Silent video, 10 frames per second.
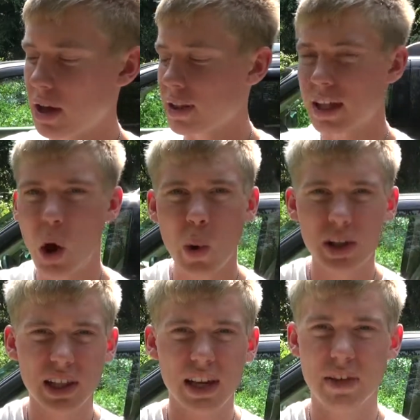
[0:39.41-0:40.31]
They always
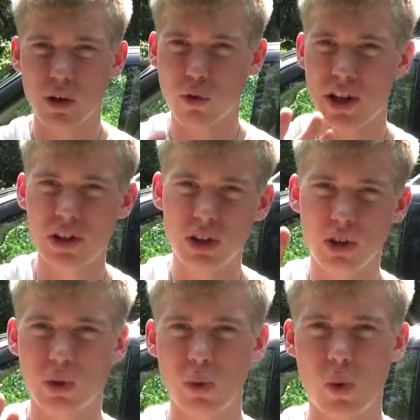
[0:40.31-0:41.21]
leave like
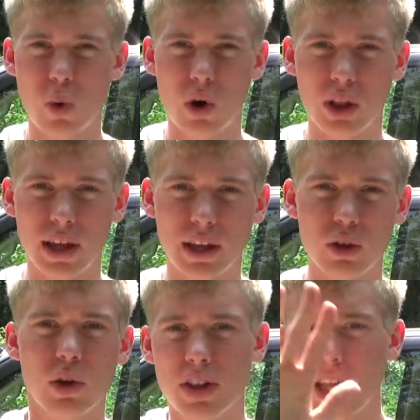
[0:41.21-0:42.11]
residue, or like you
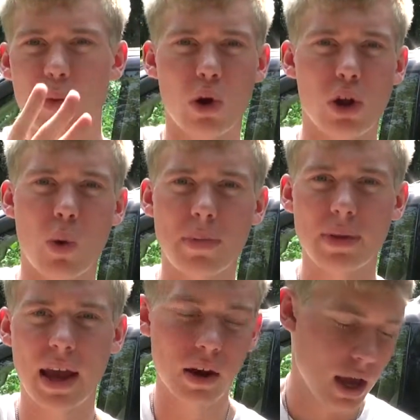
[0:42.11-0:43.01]
can see where you wipe them
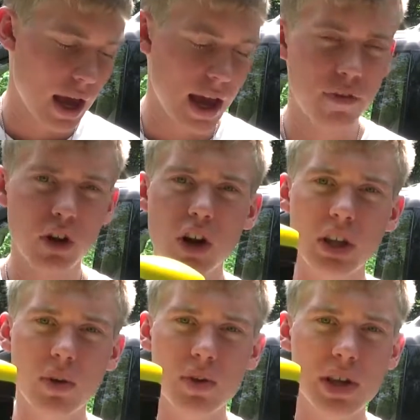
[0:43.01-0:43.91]
down. If you're gonna
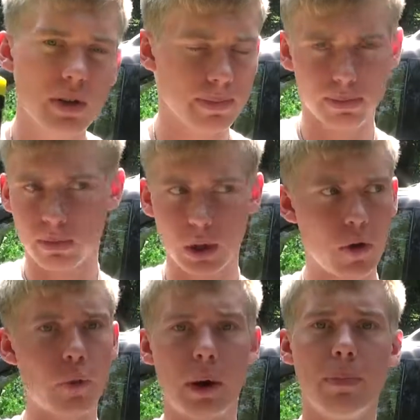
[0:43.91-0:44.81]
use these, go
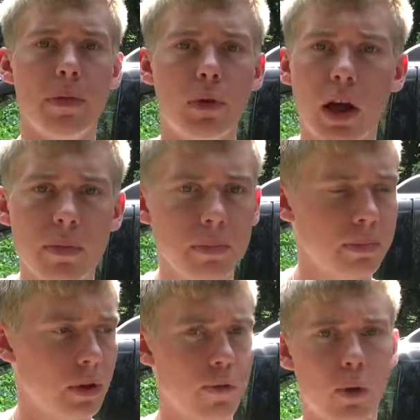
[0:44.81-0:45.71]
for it. If you love them,
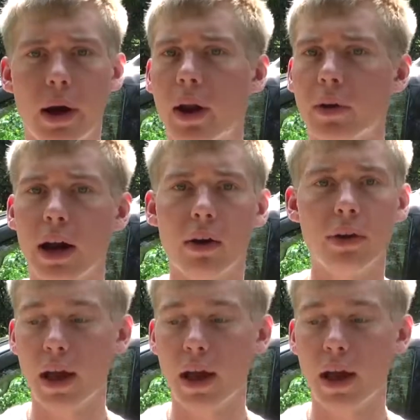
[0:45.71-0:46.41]
go for it. I don't care.